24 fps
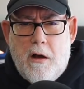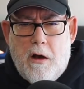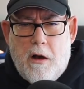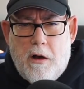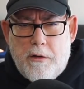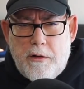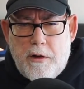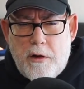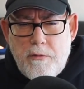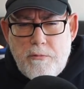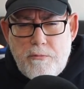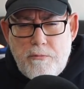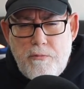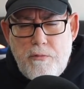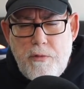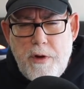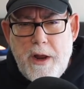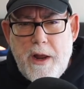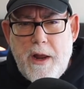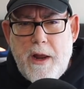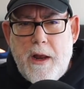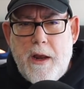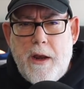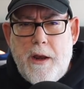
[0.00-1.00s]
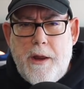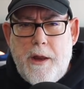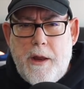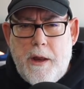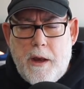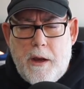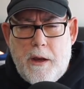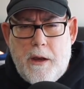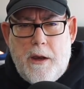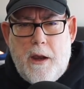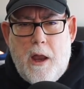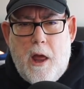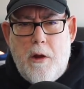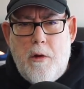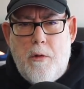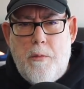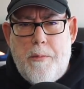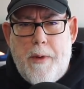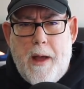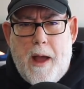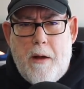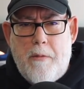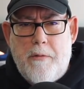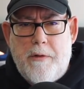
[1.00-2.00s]
on a really
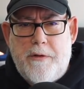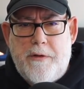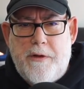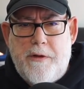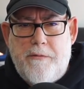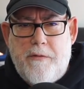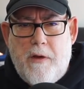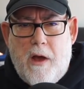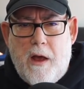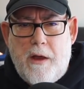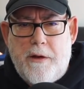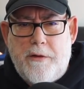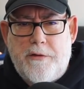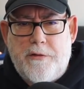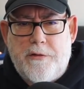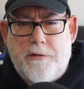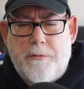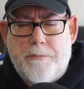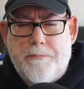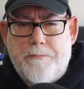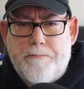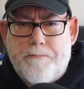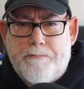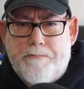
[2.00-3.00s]
low-powered device.